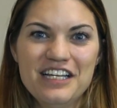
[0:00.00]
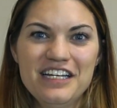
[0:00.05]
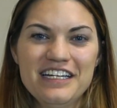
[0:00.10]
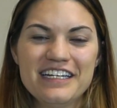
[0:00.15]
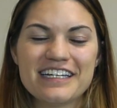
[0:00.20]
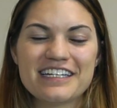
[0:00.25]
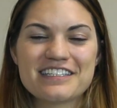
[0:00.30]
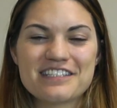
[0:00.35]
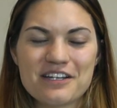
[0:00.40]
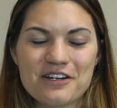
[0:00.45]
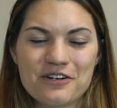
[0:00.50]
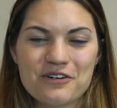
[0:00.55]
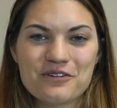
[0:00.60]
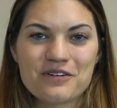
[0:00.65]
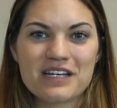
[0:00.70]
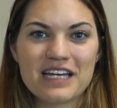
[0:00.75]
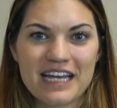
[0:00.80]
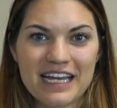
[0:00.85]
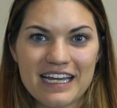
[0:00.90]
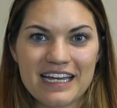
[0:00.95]
It's
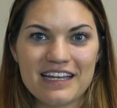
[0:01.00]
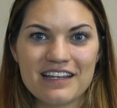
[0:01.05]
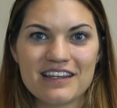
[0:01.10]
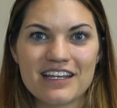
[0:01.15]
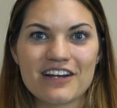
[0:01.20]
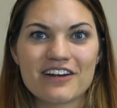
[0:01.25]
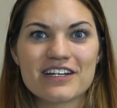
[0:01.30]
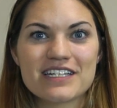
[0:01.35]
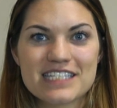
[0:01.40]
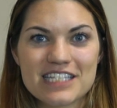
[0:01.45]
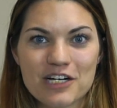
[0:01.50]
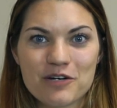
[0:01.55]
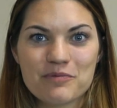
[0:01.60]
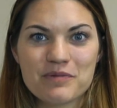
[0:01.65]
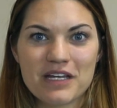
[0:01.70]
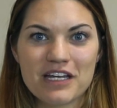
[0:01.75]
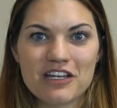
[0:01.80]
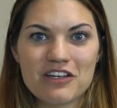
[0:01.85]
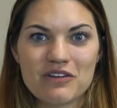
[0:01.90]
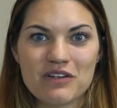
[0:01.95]
okay. There is help
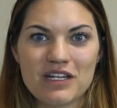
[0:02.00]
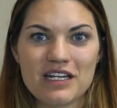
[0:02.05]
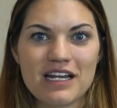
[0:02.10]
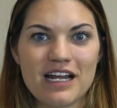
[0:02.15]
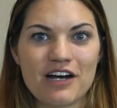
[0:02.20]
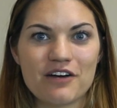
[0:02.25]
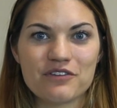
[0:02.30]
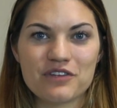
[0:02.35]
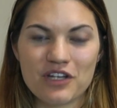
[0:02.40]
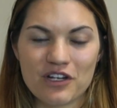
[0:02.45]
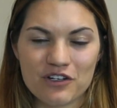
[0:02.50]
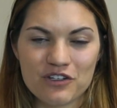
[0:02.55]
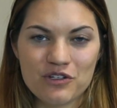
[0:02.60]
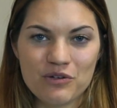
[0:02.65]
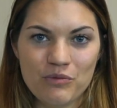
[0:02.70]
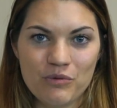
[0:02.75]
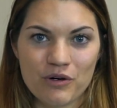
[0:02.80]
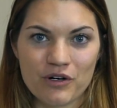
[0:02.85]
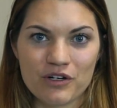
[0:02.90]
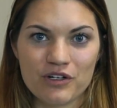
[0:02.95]
that you need out there in the
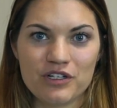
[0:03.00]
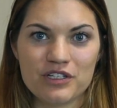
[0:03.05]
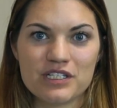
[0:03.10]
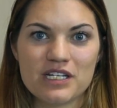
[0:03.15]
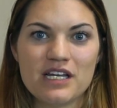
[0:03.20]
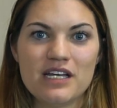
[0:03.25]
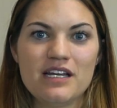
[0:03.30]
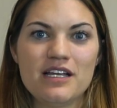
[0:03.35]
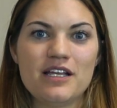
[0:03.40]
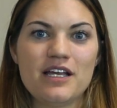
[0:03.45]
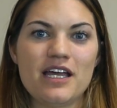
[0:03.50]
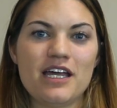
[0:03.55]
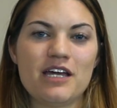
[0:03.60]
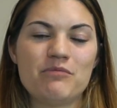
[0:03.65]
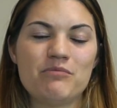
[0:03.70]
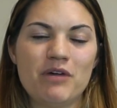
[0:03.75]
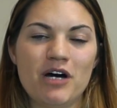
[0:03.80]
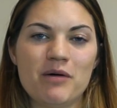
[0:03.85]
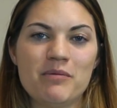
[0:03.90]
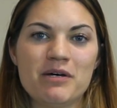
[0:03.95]
world.
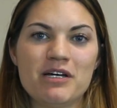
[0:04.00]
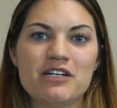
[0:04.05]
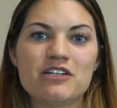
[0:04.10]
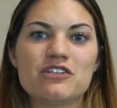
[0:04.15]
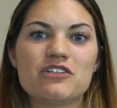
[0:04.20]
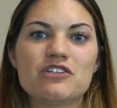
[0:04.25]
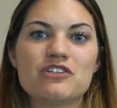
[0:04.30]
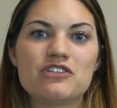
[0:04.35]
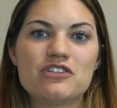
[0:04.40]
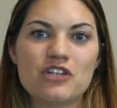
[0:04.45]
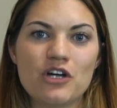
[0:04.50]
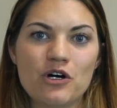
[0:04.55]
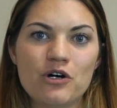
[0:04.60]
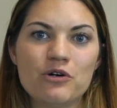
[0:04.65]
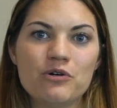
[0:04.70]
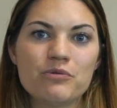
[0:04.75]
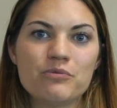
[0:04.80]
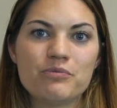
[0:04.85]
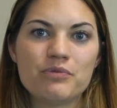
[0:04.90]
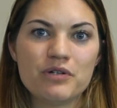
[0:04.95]
And mama,
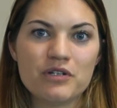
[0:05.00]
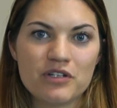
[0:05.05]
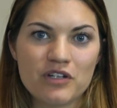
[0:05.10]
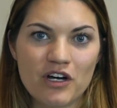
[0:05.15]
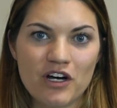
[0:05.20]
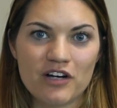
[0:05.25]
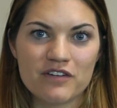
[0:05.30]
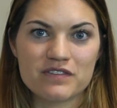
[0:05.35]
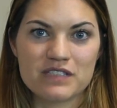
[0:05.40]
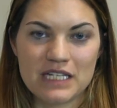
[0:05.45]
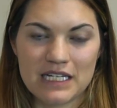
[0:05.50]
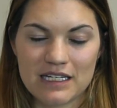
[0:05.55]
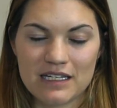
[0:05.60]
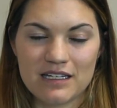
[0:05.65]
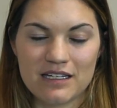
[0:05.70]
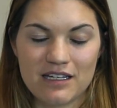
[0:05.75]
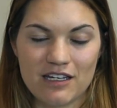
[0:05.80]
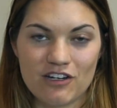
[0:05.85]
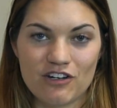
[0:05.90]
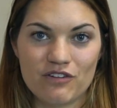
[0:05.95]
don't put off
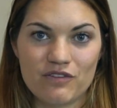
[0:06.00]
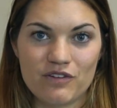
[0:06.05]
taking care of